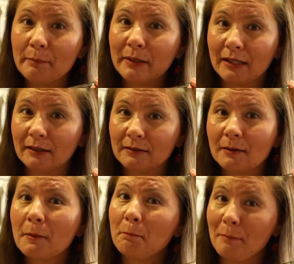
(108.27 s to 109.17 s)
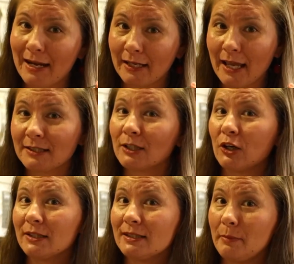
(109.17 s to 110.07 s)
bean. Madagascar
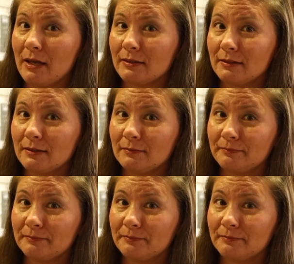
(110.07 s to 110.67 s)
is the best.